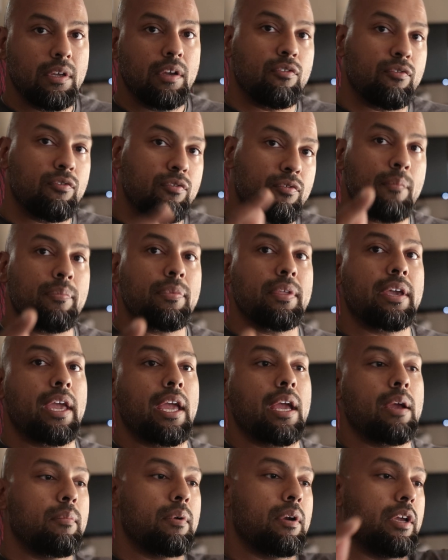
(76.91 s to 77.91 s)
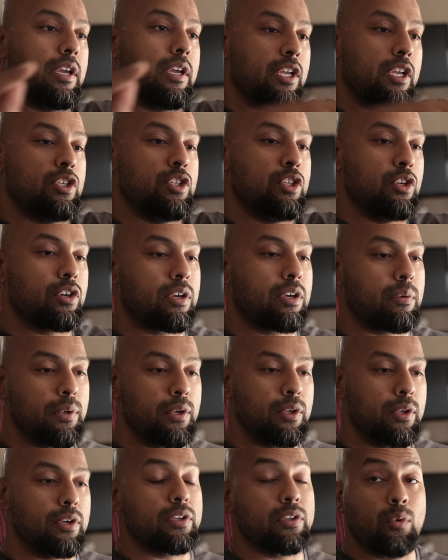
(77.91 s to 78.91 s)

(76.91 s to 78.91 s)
from the camera into your computer.